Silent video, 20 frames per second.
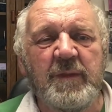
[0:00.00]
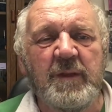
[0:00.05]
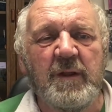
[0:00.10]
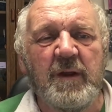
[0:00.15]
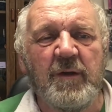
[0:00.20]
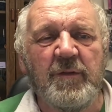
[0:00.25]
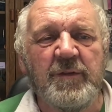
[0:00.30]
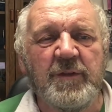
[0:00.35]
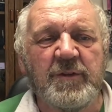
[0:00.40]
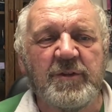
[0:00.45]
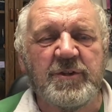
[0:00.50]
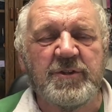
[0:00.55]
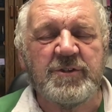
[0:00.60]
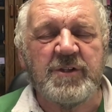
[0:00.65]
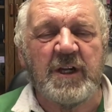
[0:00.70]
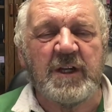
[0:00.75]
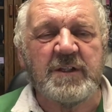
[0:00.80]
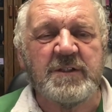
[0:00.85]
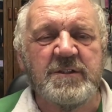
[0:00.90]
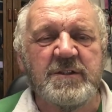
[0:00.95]
on the other
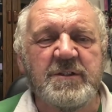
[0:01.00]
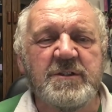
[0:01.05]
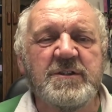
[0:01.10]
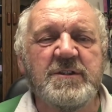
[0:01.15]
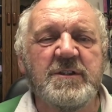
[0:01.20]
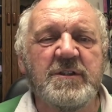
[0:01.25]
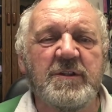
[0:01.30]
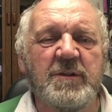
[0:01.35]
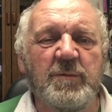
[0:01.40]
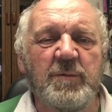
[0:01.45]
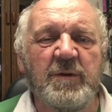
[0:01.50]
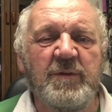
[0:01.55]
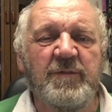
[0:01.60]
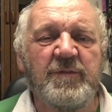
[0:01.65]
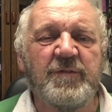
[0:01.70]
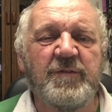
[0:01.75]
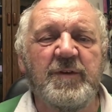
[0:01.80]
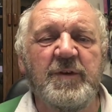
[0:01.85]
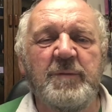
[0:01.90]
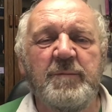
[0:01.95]
tractors that we've
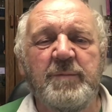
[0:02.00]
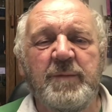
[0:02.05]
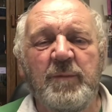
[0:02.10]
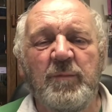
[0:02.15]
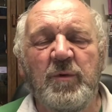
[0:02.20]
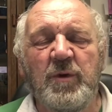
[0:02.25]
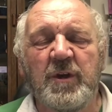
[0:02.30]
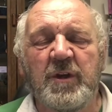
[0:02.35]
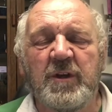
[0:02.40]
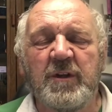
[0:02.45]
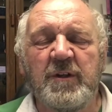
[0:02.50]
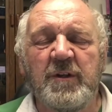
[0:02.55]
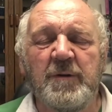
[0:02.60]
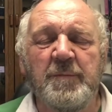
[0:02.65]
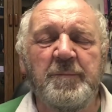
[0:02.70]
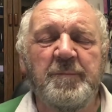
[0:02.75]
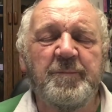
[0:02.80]
been working on.